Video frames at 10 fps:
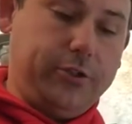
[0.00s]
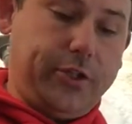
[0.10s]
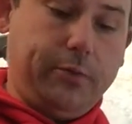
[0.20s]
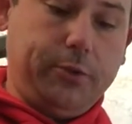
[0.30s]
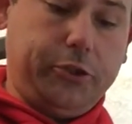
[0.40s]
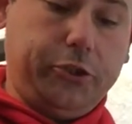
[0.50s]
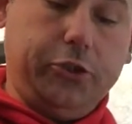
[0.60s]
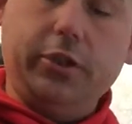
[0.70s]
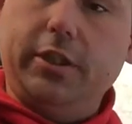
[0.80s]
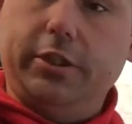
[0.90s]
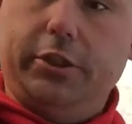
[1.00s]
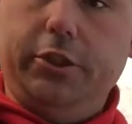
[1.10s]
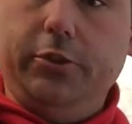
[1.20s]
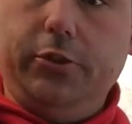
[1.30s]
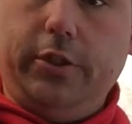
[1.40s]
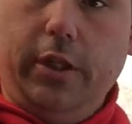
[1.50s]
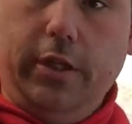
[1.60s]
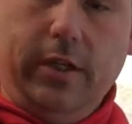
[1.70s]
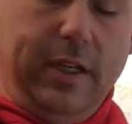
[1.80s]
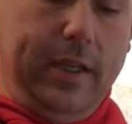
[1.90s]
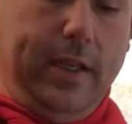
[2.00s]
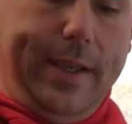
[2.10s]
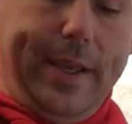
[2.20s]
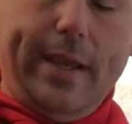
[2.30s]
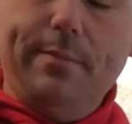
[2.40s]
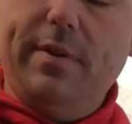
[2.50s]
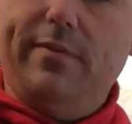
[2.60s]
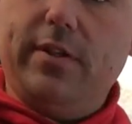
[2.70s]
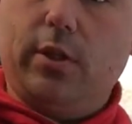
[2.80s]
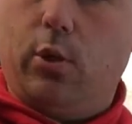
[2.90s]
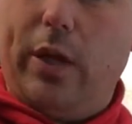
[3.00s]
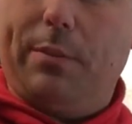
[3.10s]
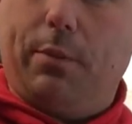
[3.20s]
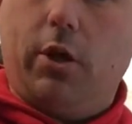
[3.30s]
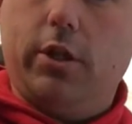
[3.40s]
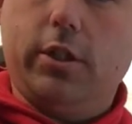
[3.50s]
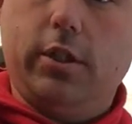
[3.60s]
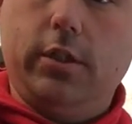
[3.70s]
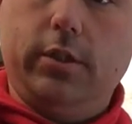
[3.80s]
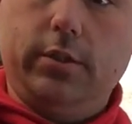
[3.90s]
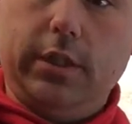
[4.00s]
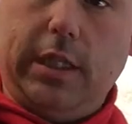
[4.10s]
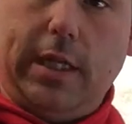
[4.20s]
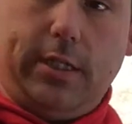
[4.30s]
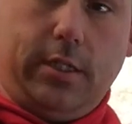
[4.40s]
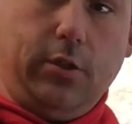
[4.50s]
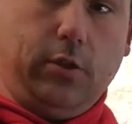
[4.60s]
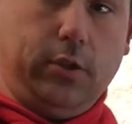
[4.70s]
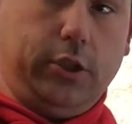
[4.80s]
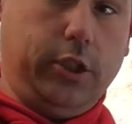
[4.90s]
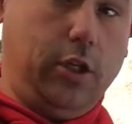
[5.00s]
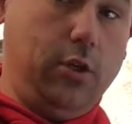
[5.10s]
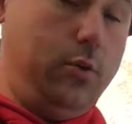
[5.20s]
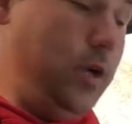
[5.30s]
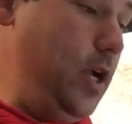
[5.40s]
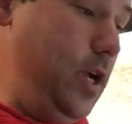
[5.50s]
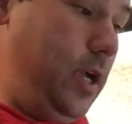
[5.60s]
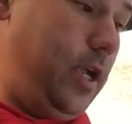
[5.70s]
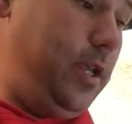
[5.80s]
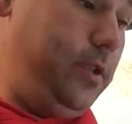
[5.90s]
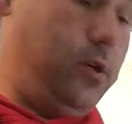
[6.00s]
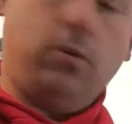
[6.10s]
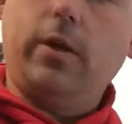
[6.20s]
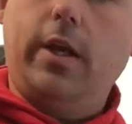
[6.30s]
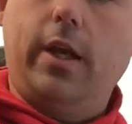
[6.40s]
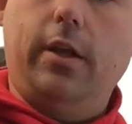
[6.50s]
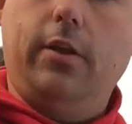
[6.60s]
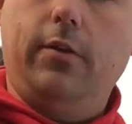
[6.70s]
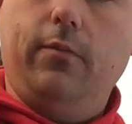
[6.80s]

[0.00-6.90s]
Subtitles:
extinguisher is used, even if it's a quick burst, it's still going to show in the green